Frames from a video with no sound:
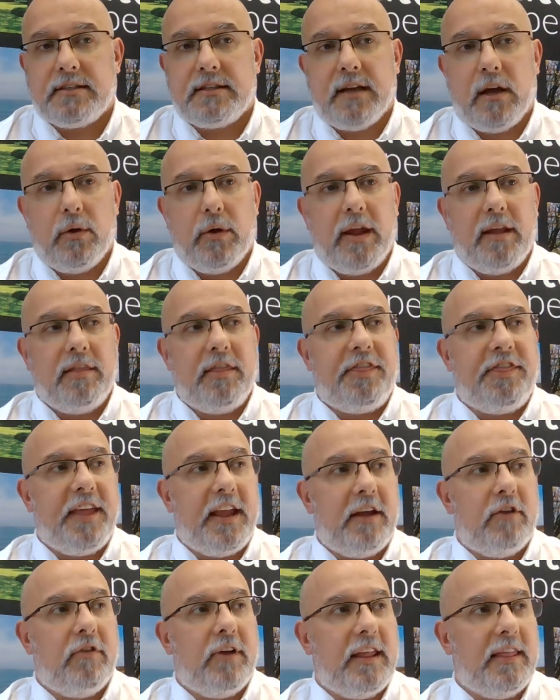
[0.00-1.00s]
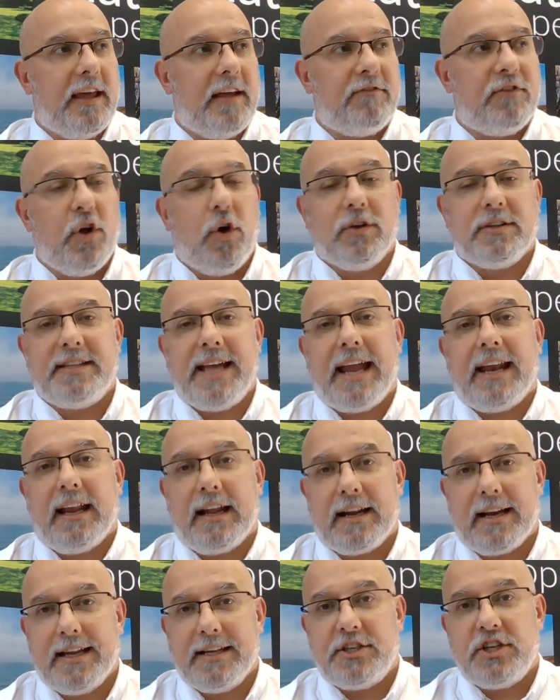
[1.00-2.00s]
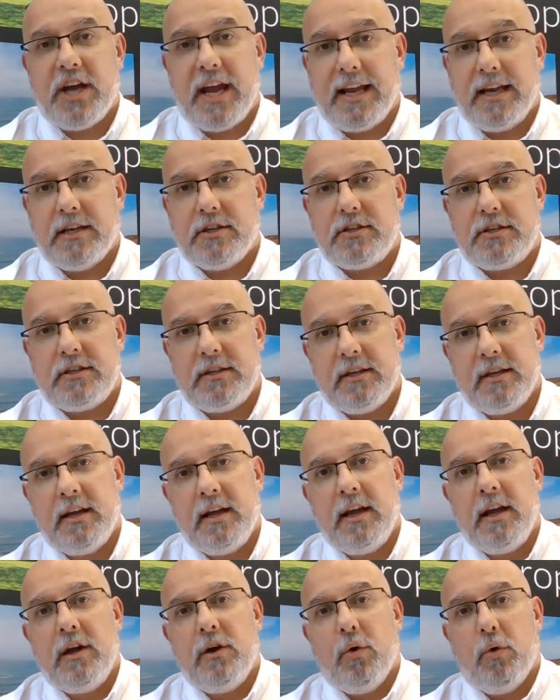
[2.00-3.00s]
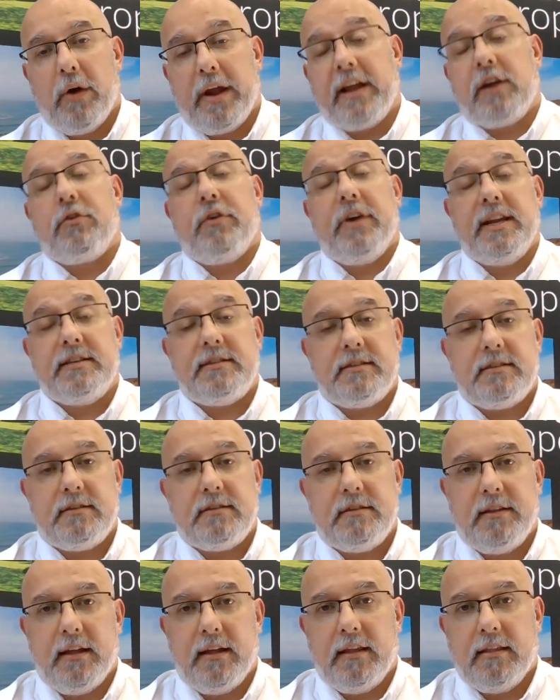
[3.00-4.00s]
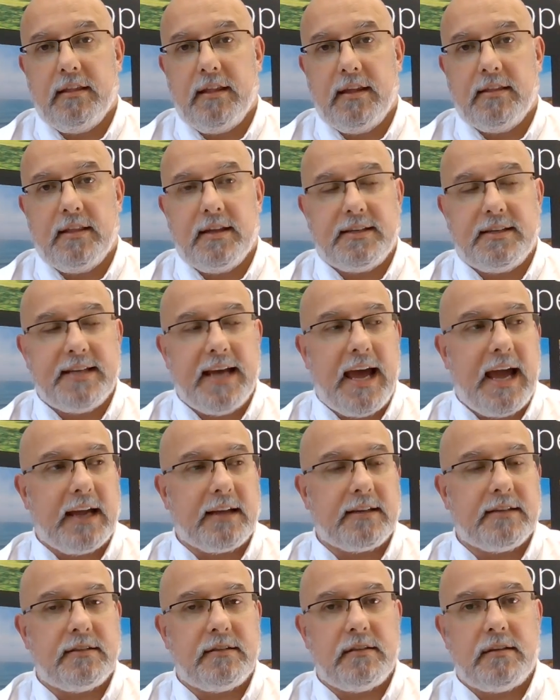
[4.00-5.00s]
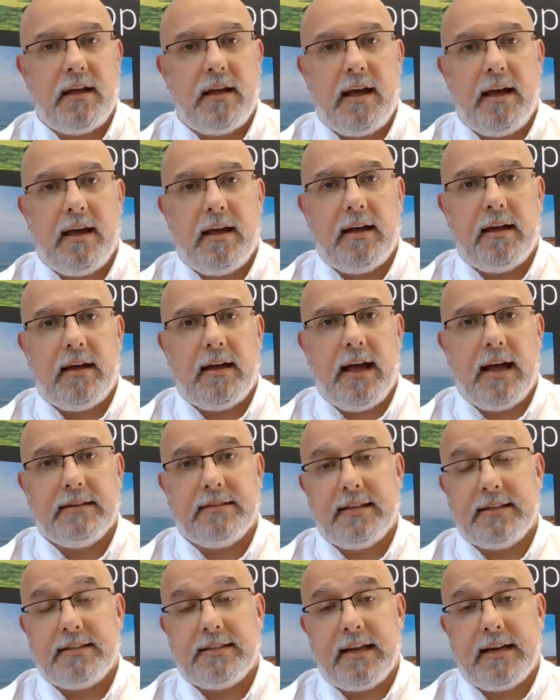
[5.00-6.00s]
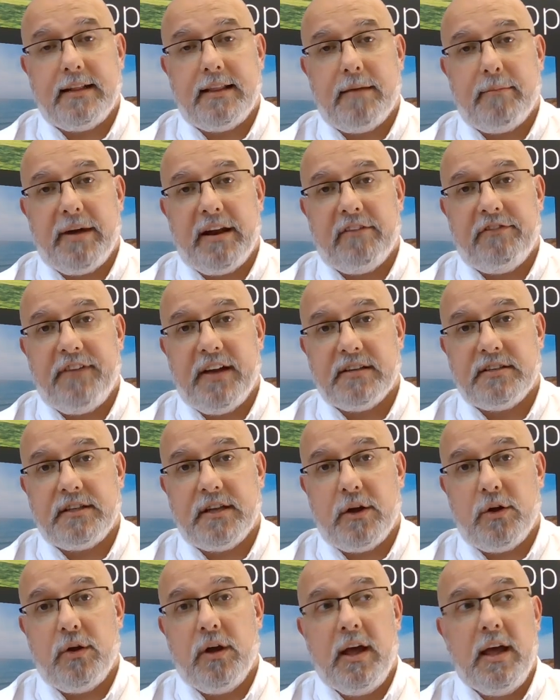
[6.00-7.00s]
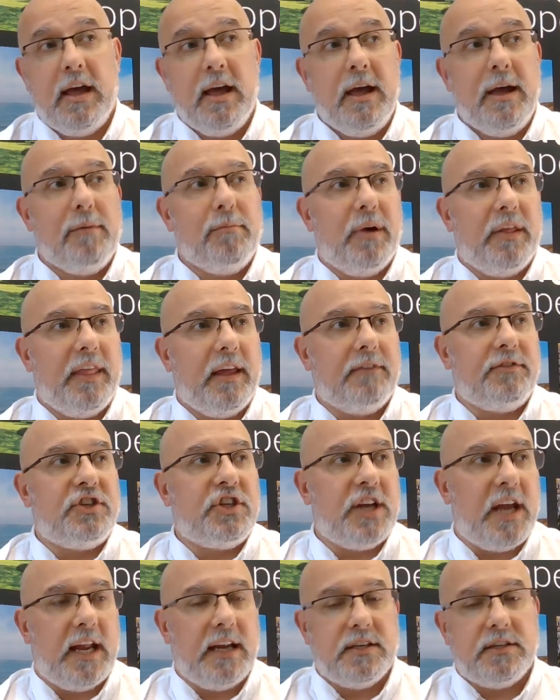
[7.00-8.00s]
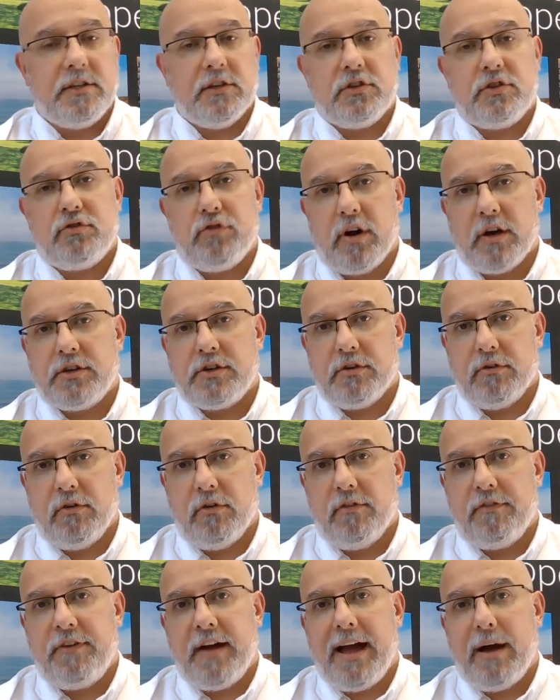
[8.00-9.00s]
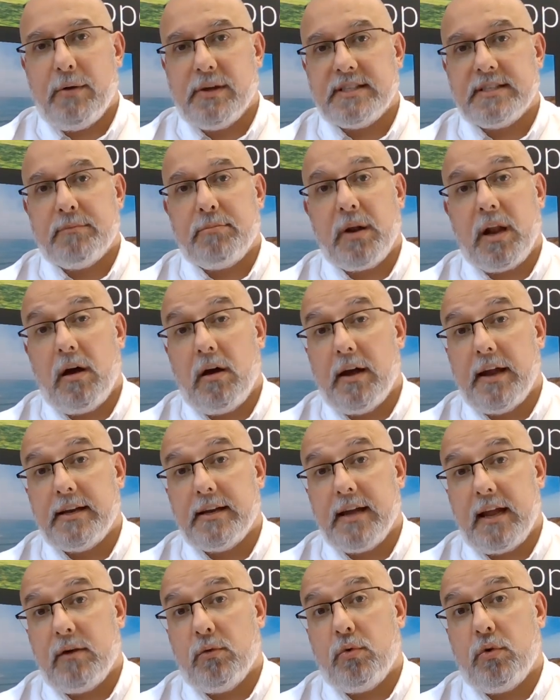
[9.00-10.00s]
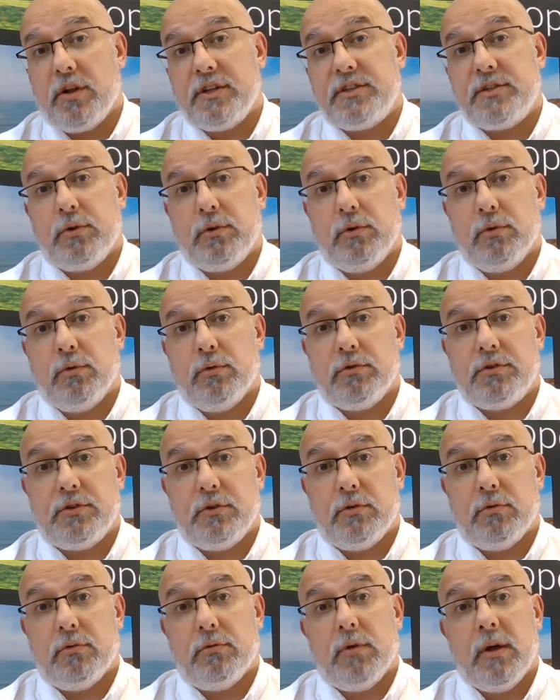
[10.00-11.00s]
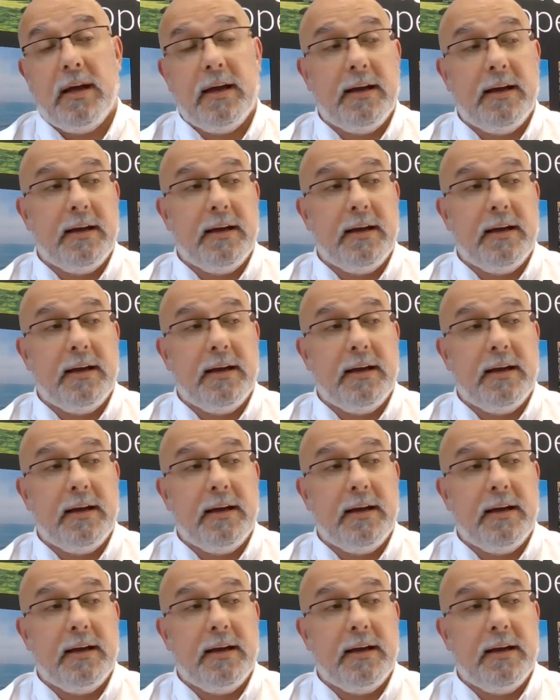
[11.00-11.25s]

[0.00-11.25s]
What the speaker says: So in theory, they've not technically changed or increased the tax, as they said in their manifesto, but they've changed the structure of how it's applied in order to